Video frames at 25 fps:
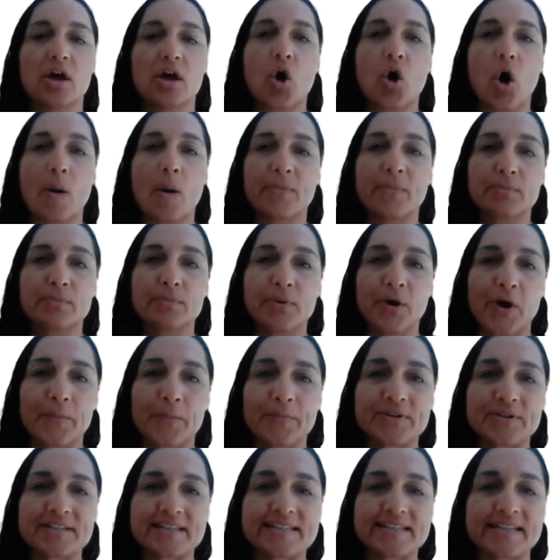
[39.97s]
Common
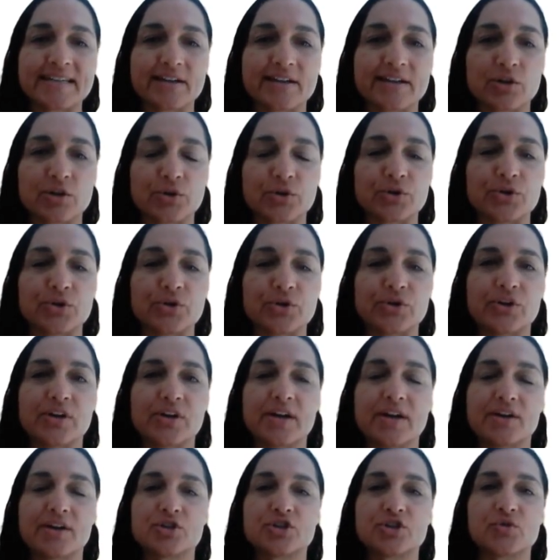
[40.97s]
purposes include
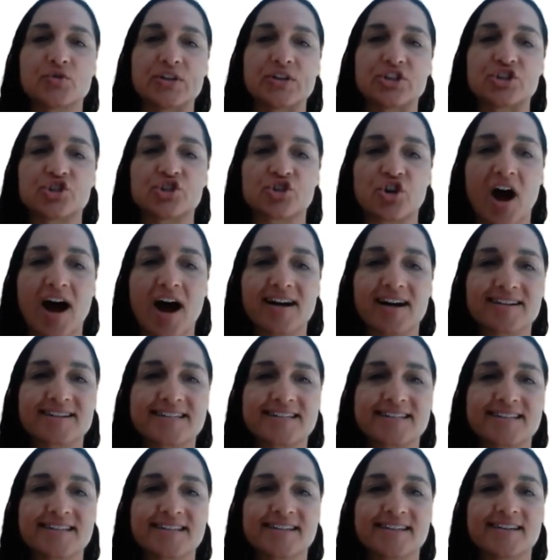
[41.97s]
to
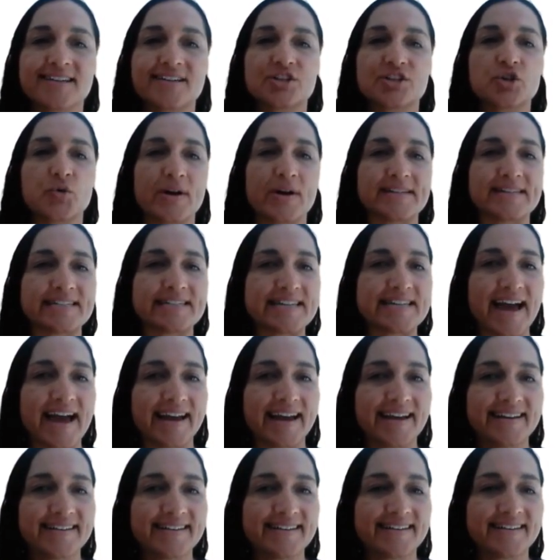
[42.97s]
instruct, to
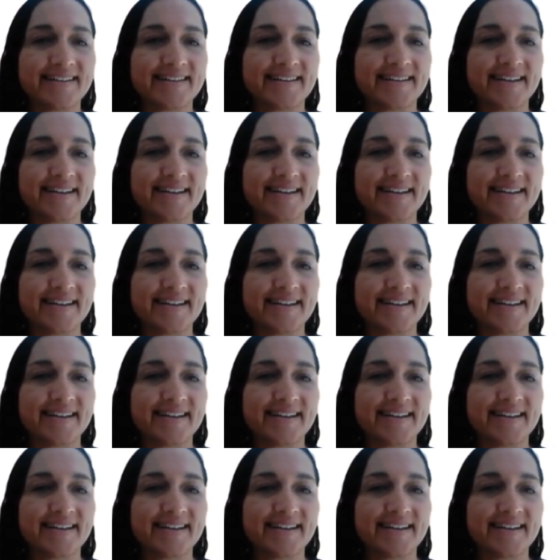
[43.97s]
entertain,